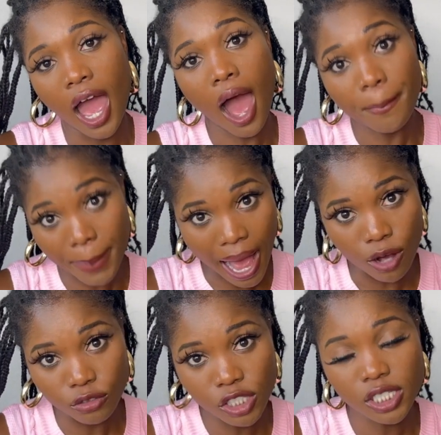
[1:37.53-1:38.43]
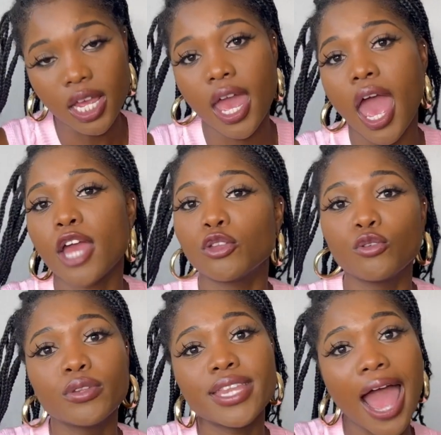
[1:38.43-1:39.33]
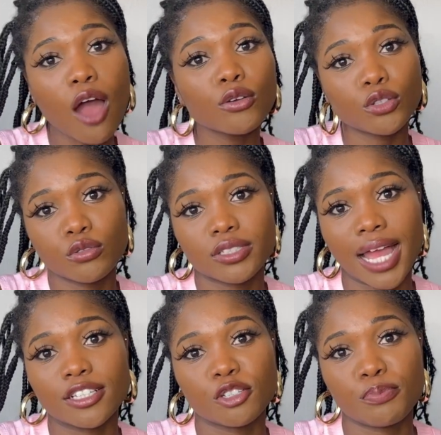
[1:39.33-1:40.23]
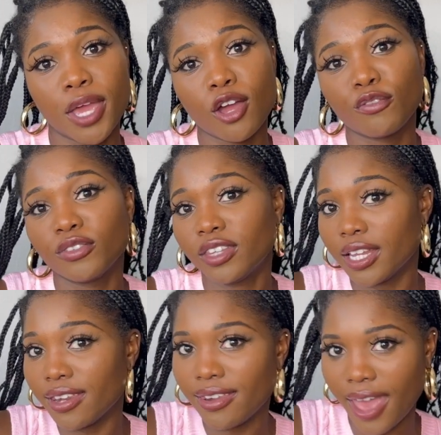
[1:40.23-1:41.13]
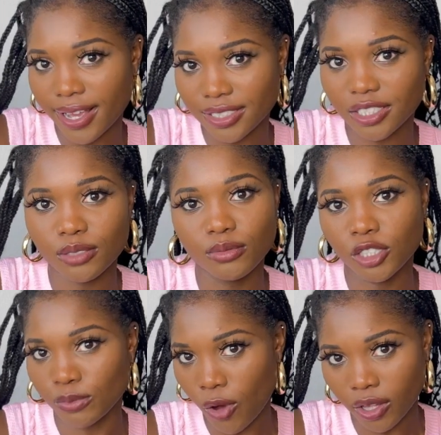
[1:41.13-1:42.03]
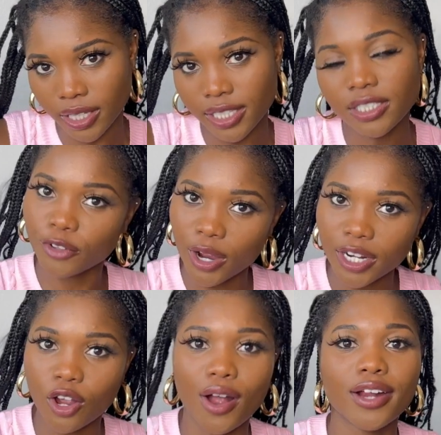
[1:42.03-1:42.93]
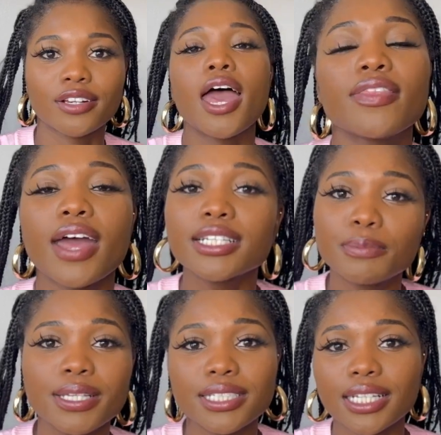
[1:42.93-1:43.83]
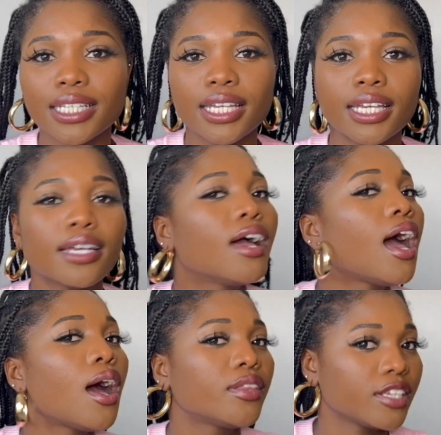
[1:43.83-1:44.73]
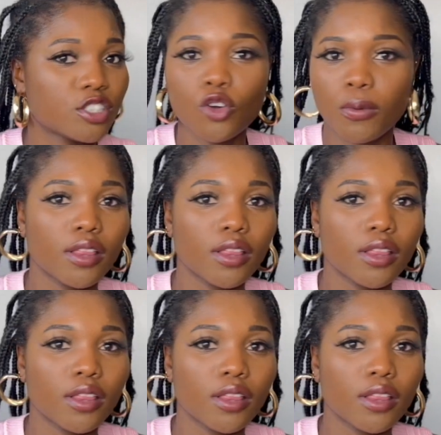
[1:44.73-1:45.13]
amount and you now use that to pay off the next smallest credit card. And that's basically the snowball